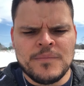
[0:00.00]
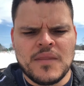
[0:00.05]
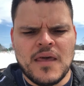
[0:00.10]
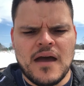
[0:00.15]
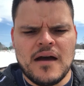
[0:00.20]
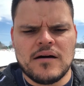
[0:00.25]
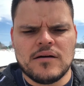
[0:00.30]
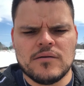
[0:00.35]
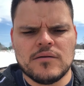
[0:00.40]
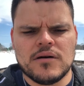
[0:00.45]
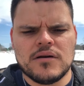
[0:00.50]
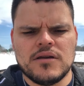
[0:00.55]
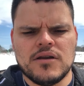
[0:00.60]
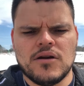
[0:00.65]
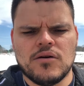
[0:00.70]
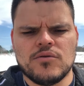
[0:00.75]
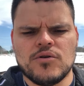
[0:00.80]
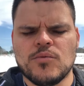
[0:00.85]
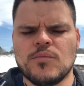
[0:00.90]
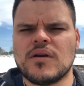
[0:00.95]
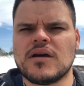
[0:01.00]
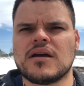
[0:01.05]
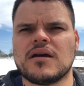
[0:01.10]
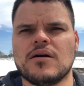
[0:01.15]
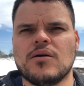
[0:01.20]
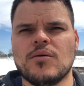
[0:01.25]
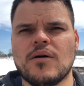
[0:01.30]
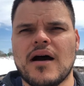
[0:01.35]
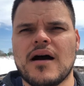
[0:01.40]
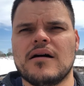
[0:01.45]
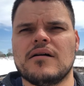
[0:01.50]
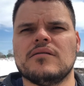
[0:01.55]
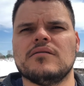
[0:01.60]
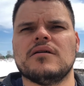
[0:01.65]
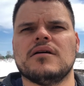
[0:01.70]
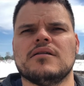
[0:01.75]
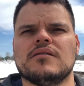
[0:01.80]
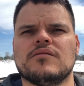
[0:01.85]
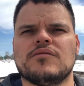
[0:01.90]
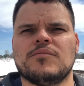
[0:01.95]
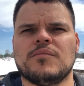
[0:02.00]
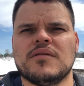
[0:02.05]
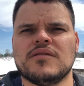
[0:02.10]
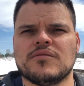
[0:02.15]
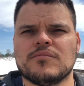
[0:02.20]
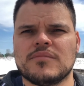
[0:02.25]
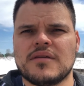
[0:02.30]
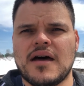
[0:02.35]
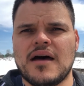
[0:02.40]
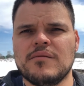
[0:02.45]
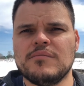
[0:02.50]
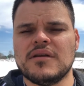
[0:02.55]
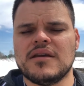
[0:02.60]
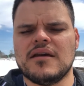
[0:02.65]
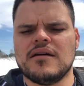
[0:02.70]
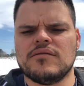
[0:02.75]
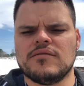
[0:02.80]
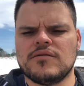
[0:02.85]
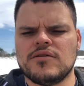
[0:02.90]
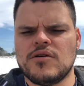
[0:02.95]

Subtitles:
how, you want to go out and spend some time together.